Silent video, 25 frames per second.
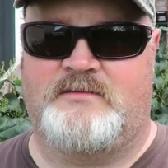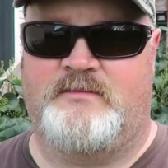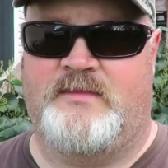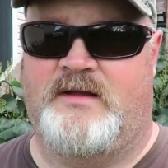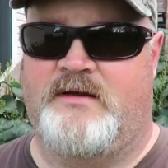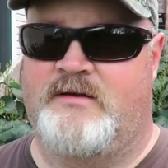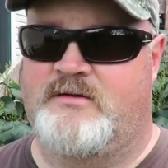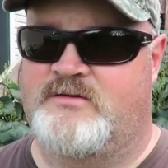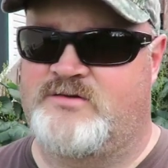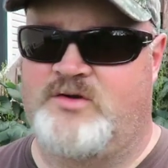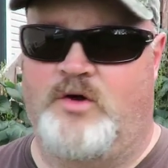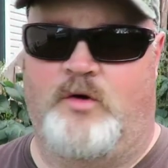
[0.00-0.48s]
them,
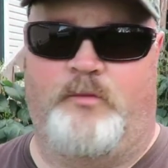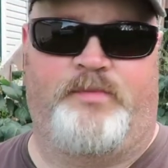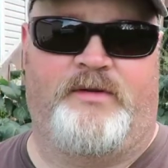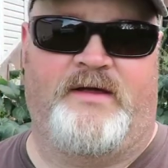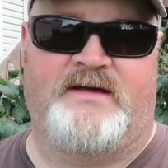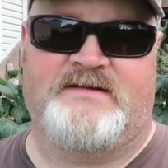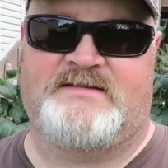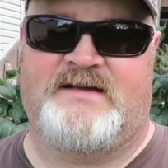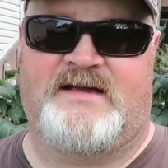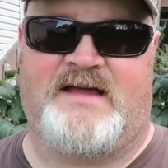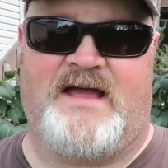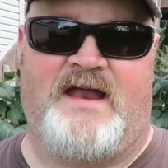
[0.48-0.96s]
and there's no
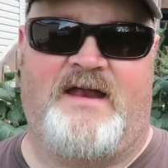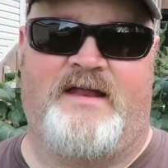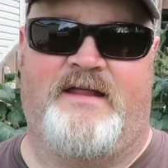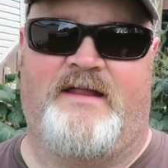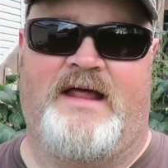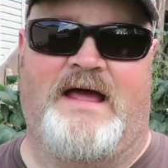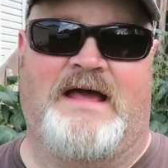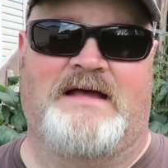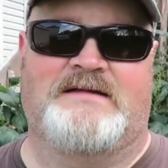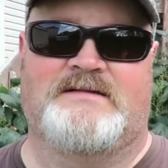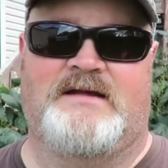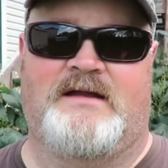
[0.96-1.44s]
place in Canada
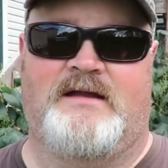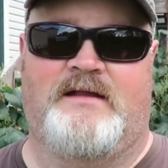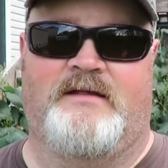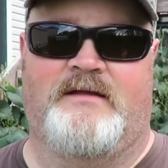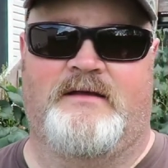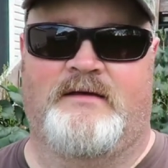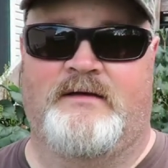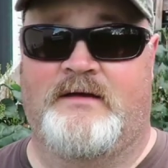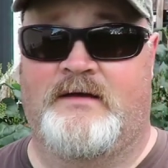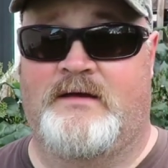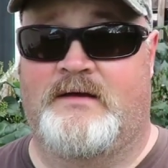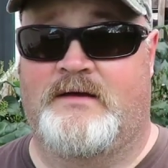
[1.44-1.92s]
that has
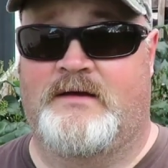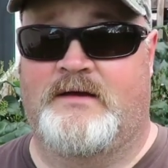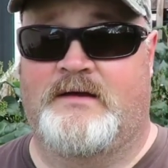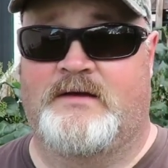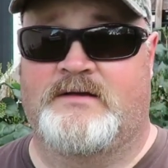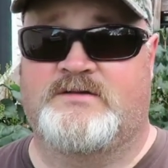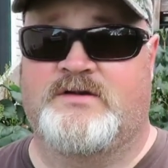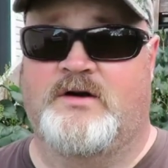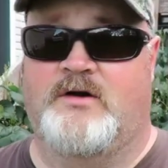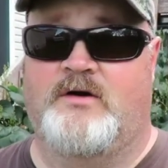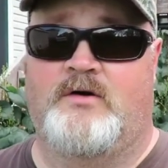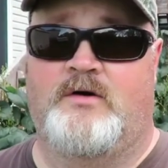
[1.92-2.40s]
anything,
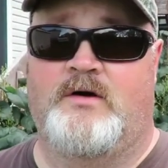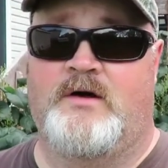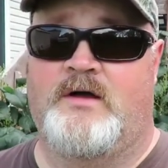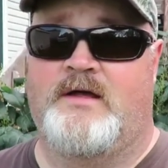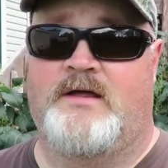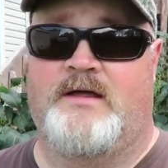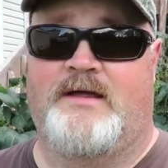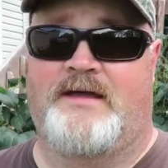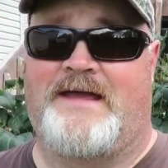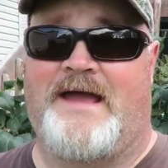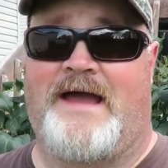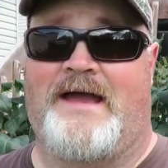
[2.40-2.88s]
so
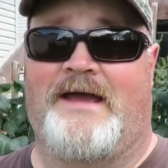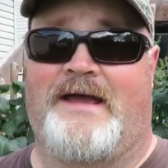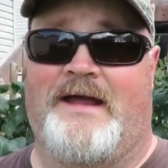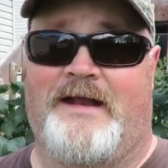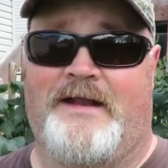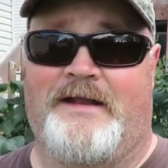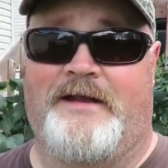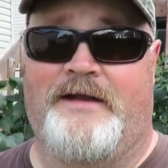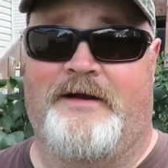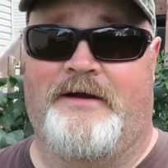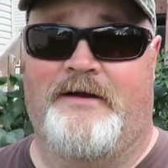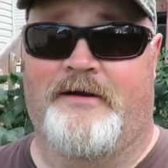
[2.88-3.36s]
you can't
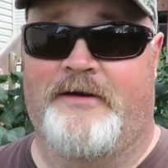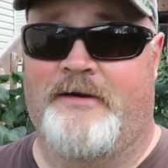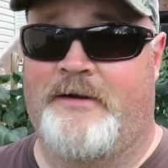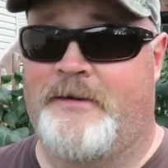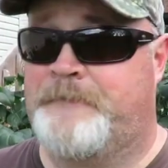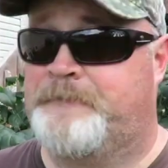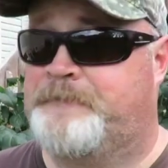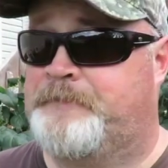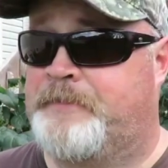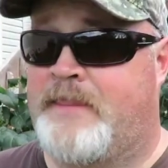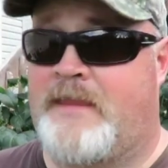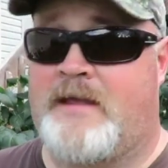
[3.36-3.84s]
get it here.
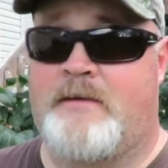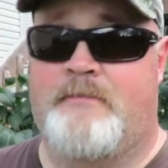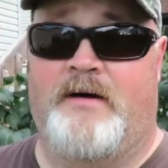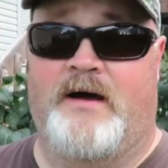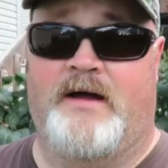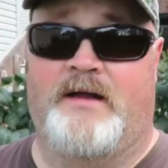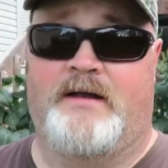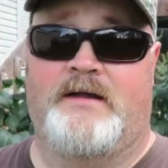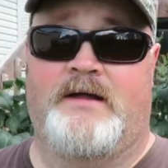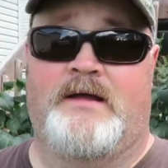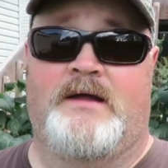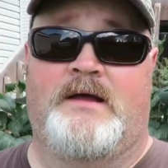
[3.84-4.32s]

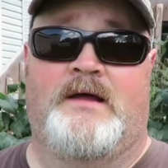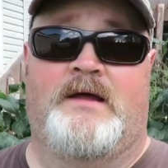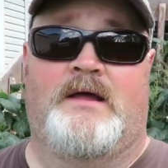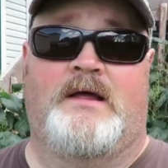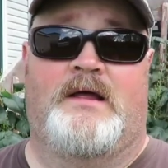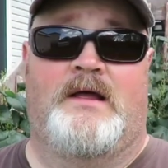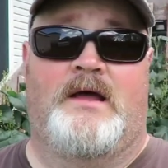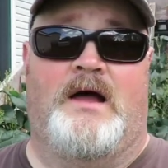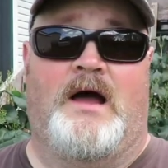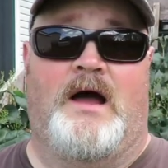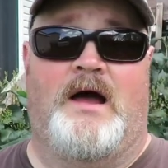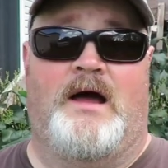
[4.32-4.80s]
But
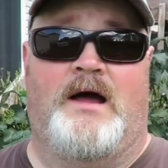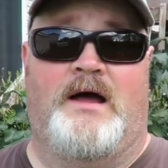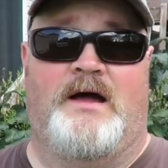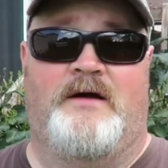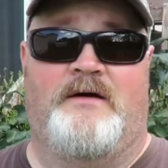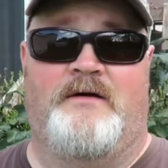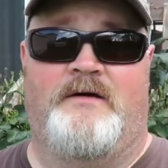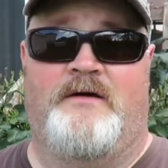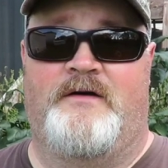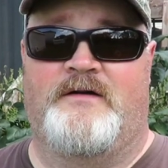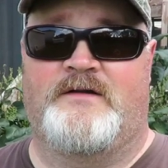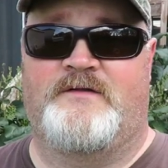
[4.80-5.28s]

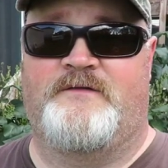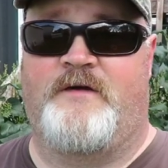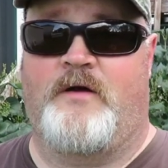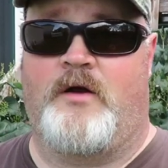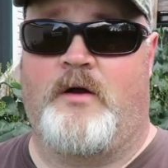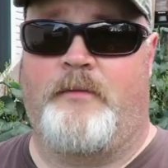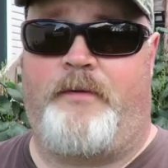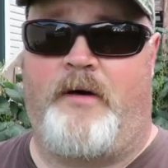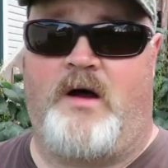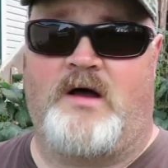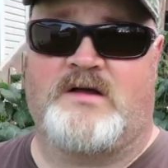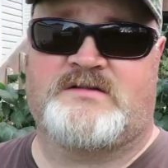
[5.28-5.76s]
it's
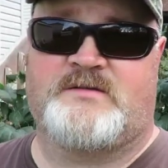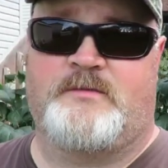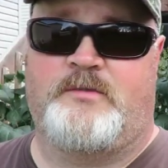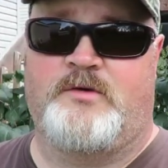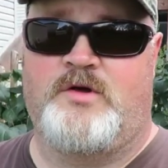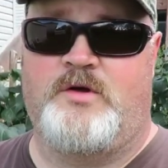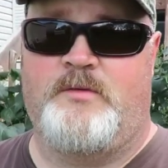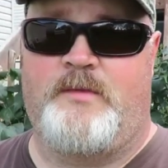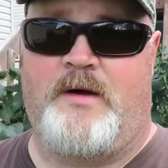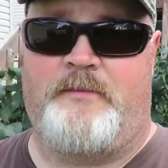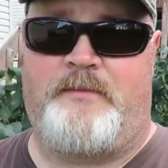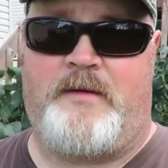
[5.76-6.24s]
very
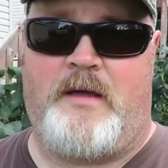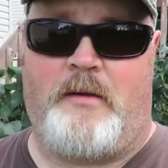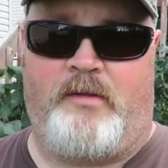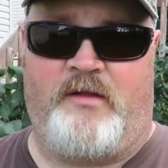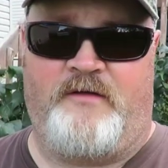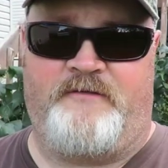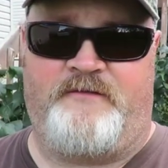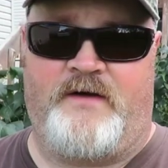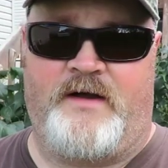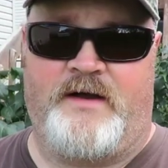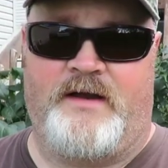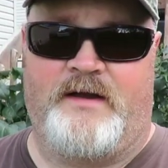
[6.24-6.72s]
possible you might be able
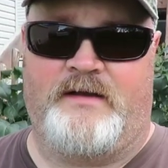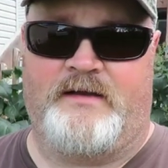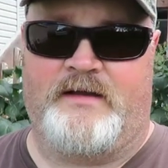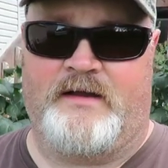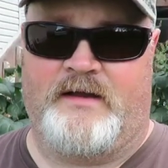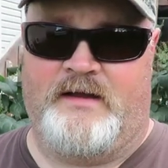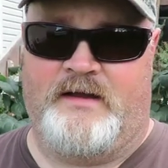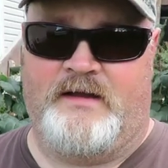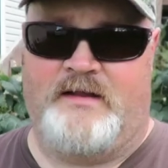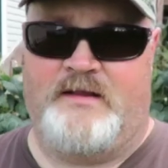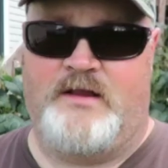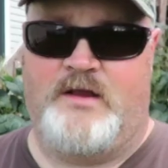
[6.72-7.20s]
to find it
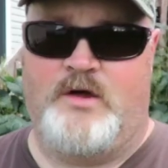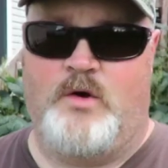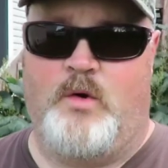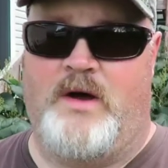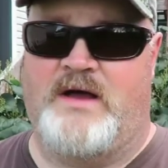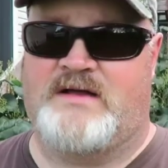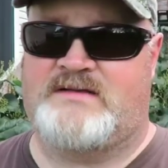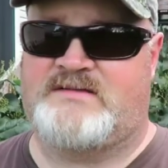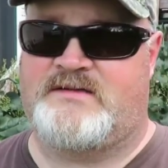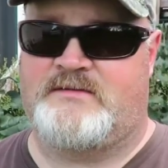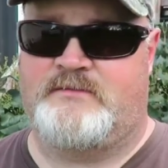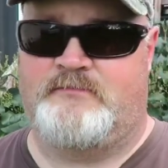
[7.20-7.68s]
in the
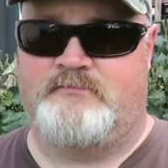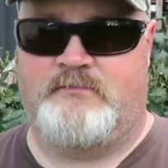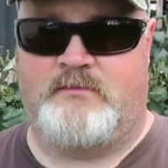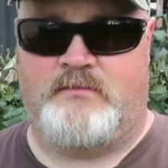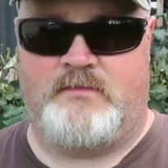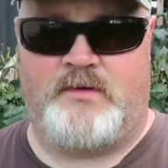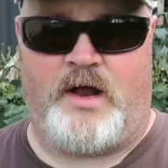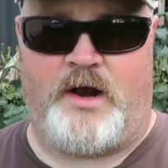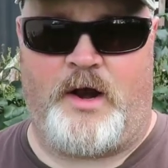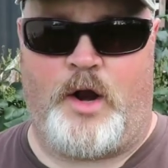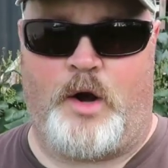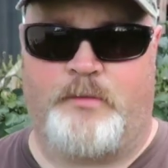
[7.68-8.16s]
US,
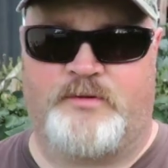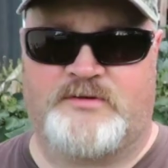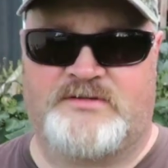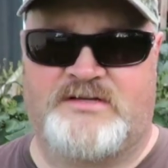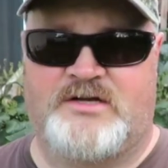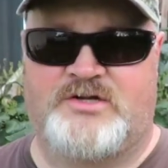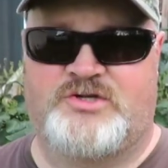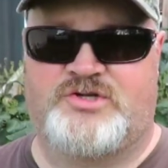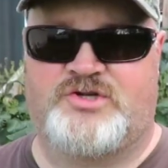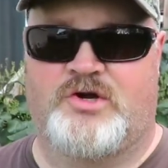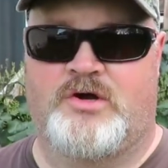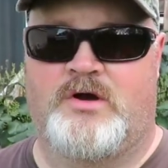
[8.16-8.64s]
not
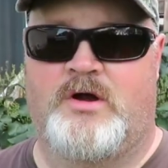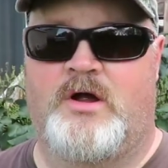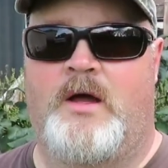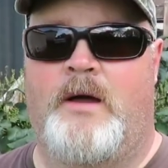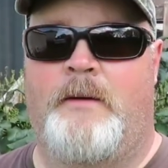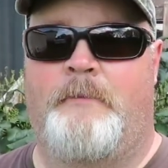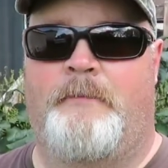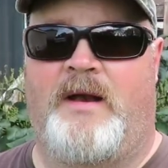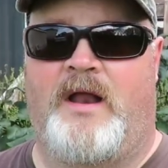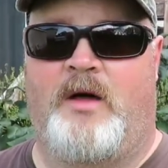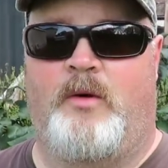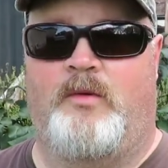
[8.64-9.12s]
100% sure,
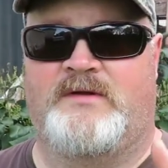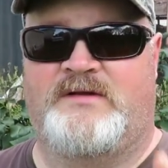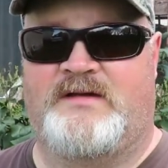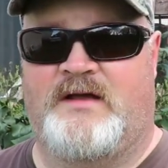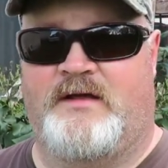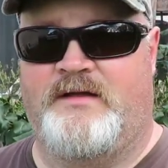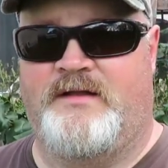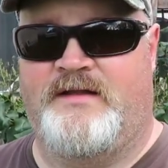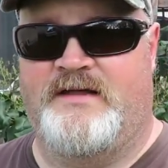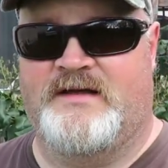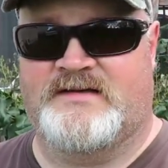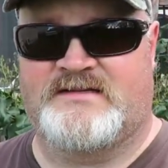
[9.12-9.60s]
but I will
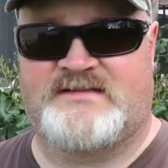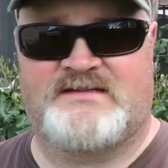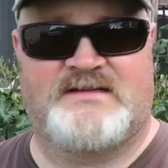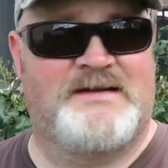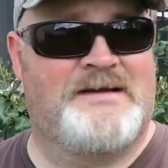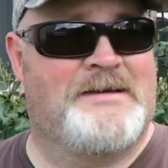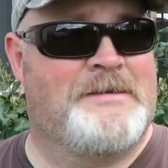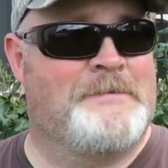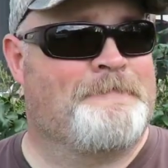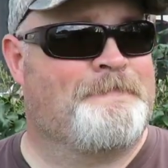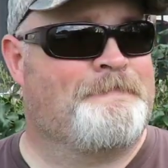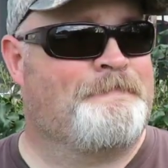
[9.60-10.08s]
tell you this.
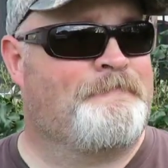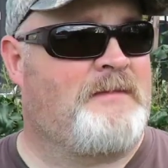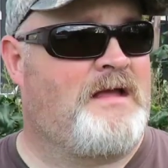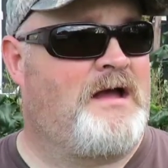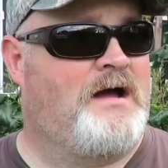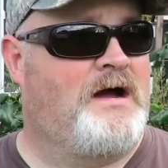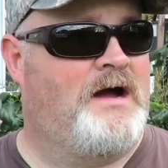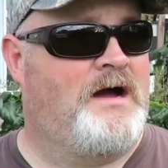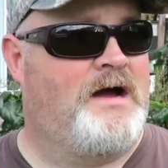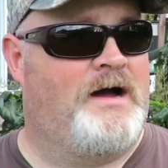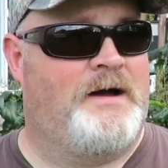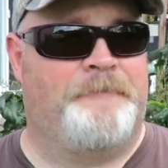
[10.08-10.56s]

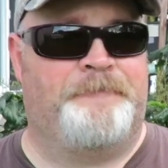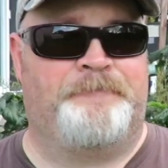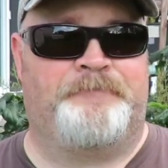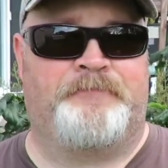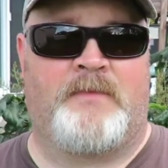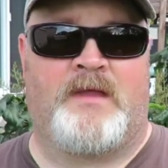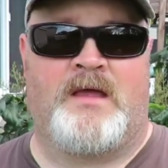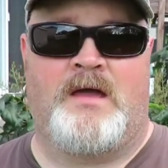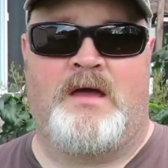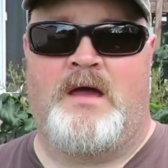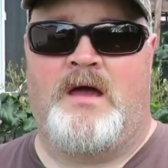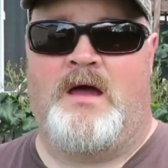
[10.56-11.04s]
I
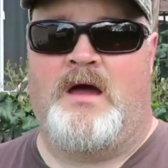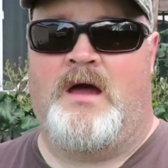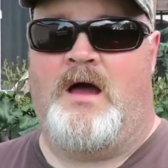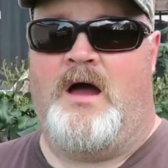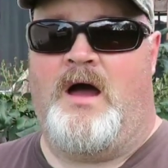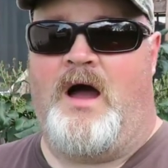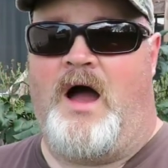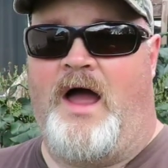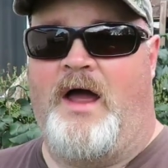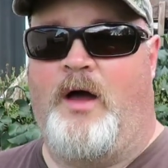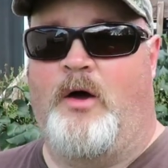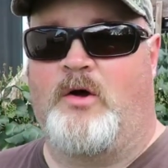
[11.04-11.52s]

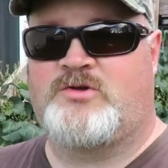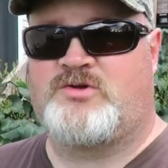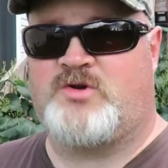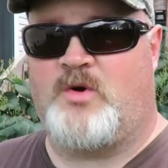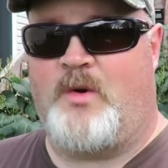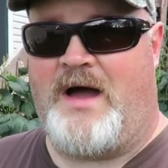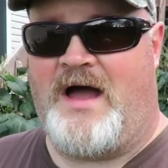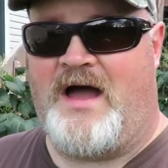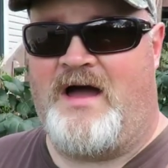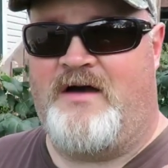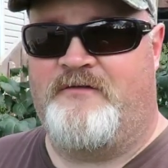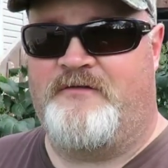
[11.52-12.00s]

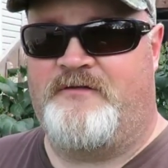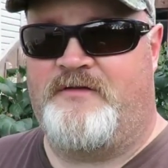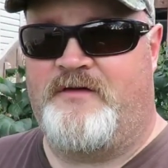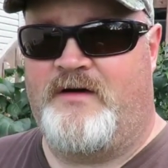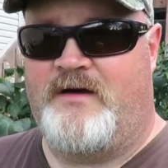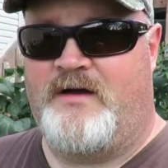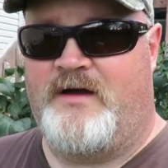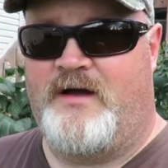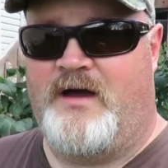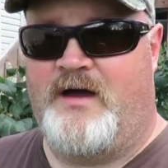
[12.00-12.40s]
also have